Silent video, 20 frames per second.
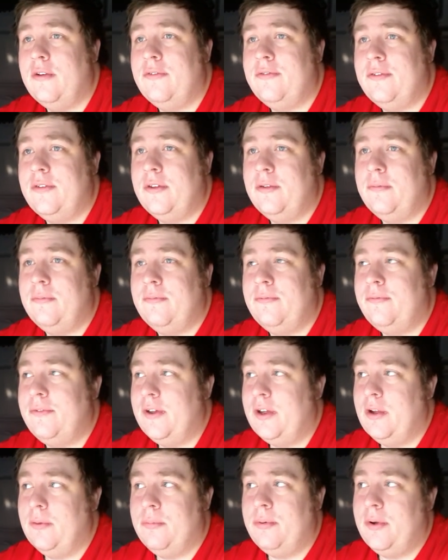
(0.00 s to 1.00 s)
for the
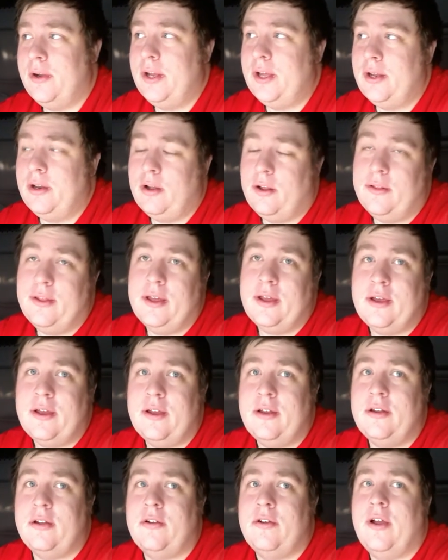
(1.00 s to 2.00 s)
fingerprinting and all that
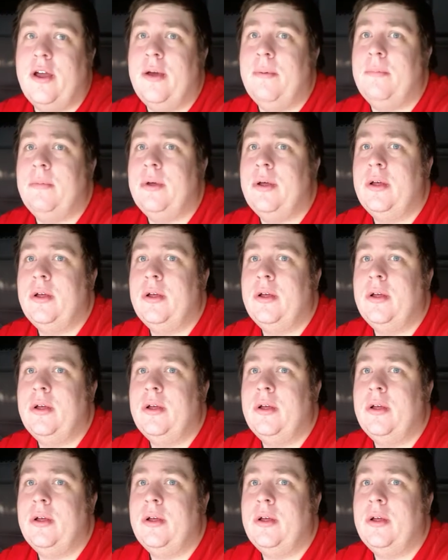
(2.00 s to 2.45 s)
kind of crap.